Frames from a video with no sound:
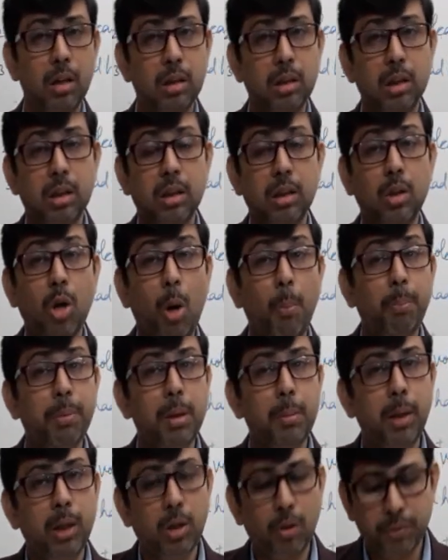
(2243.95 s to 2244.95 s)
the
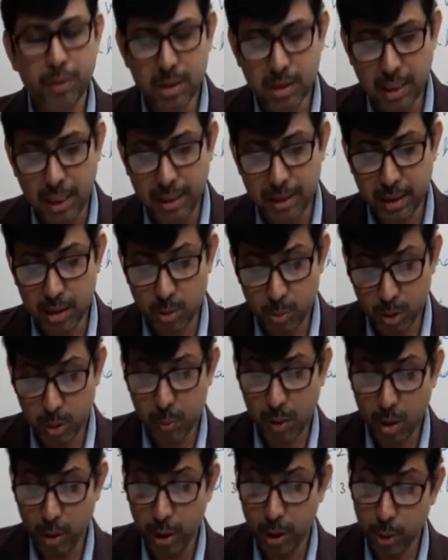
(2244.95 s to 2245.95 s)
complement of the sentence which
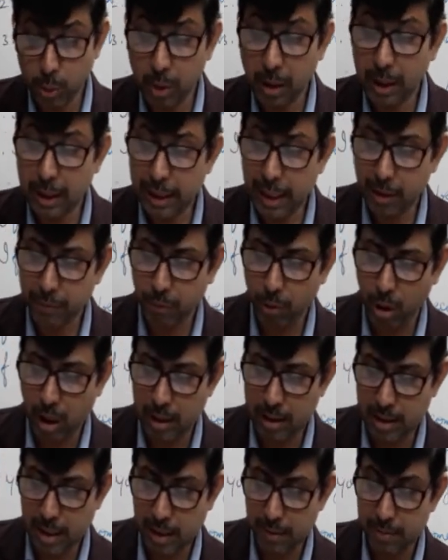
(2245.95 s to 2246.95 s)
we are going to create for
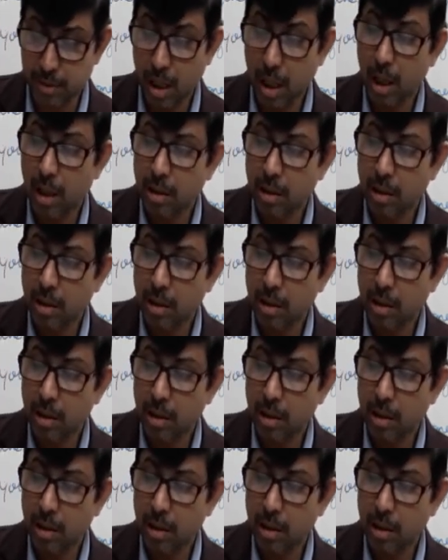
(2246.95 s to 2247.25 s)
ourselves.